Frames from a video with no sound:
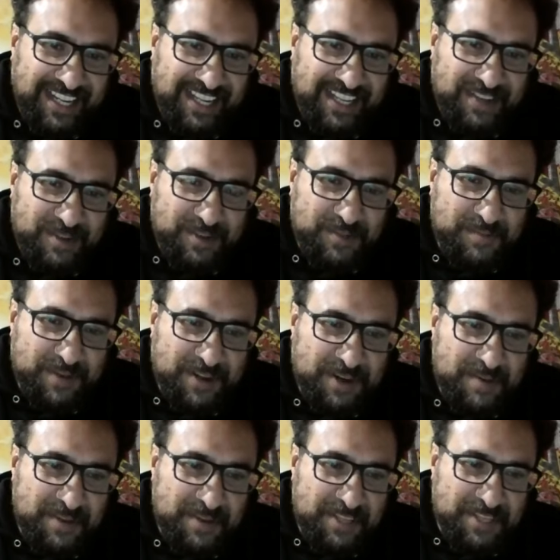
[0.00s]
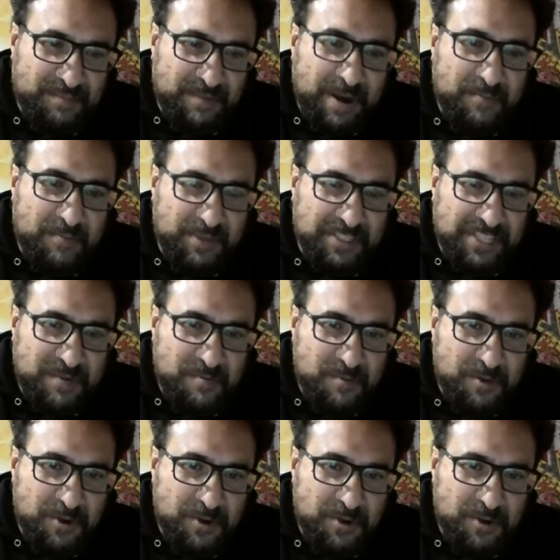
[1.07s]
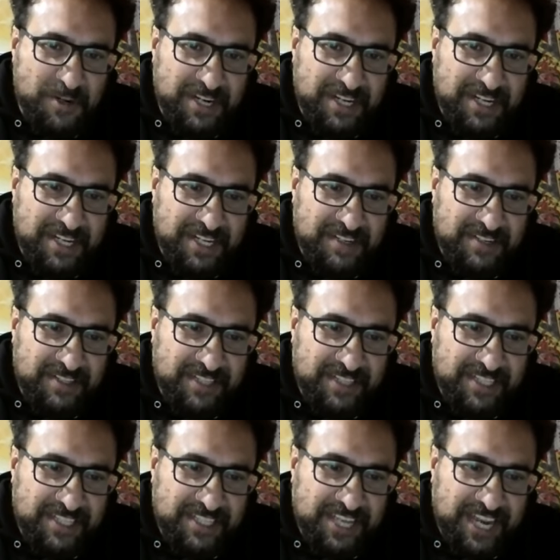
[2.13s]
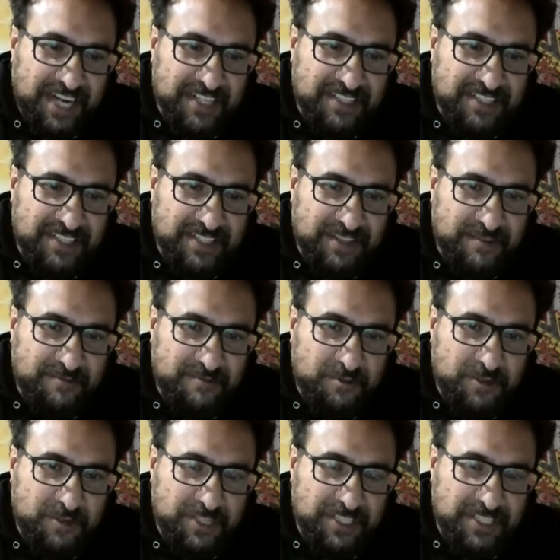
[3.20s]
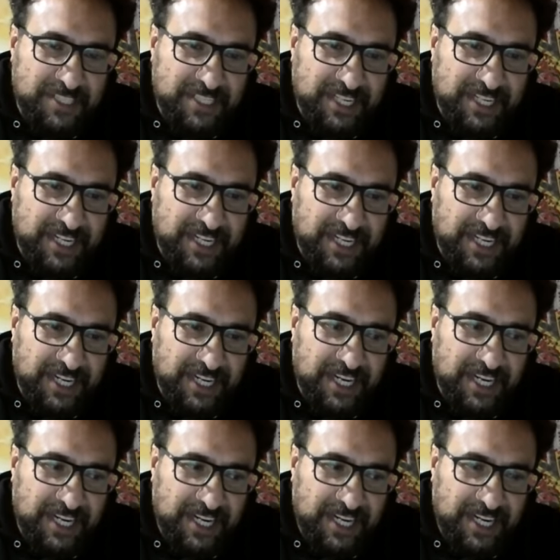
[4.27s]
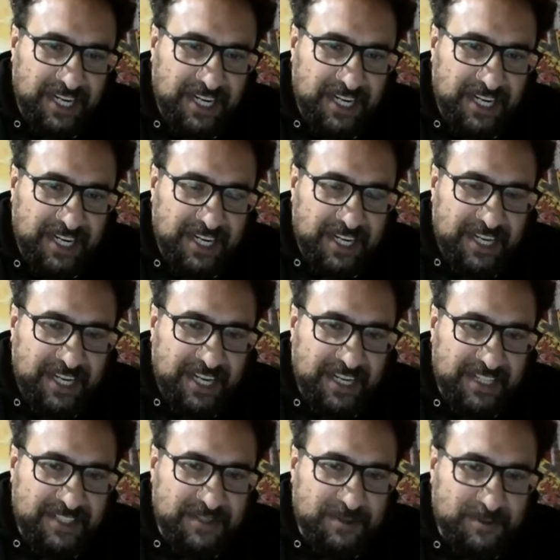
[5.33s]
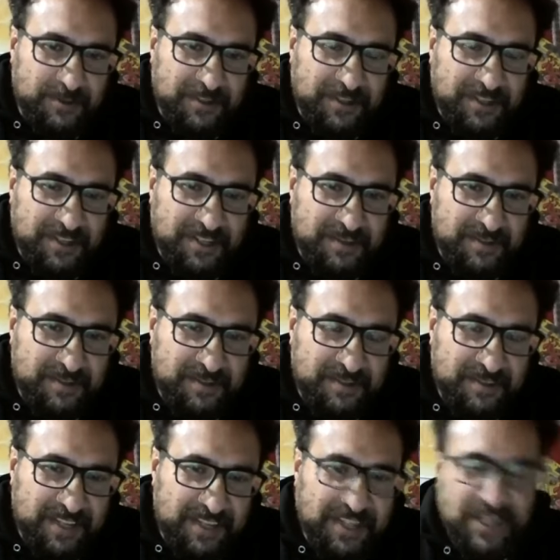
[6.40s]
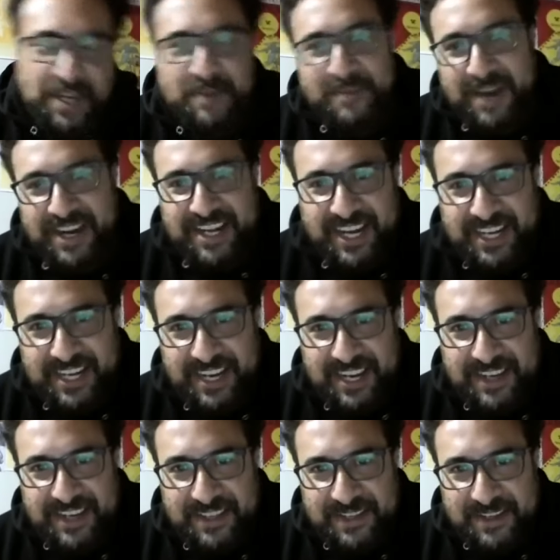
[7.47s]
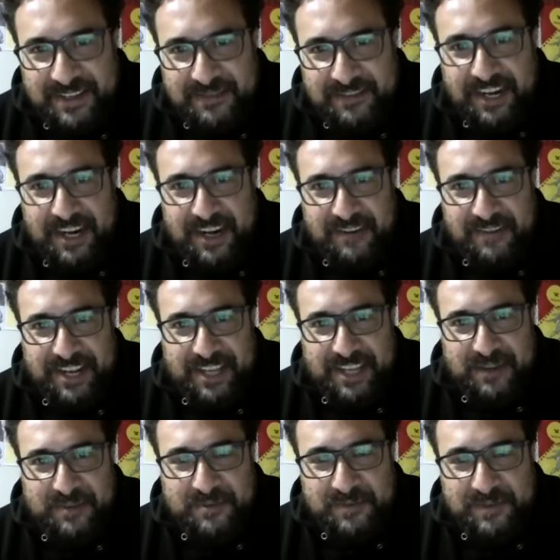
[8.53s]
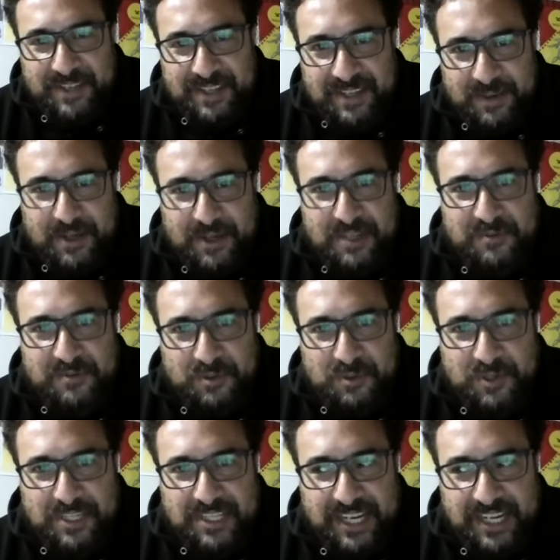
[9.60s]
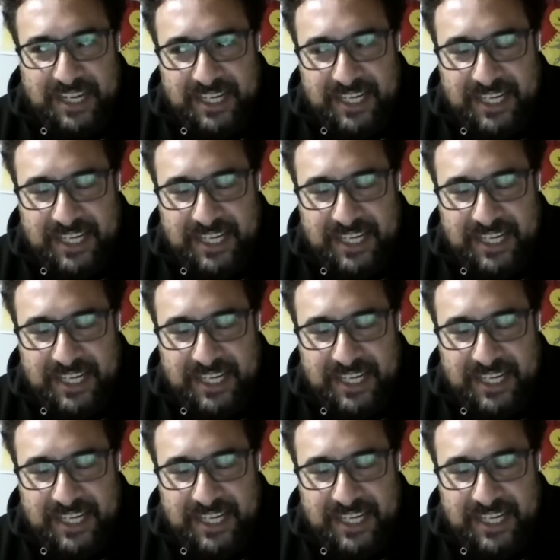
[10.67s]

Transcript: Because my grandmother's mom was someone, and the skeleton and the fruit, and the Kamali-Eli and the Falelavakio is from the Wallace Futuna side.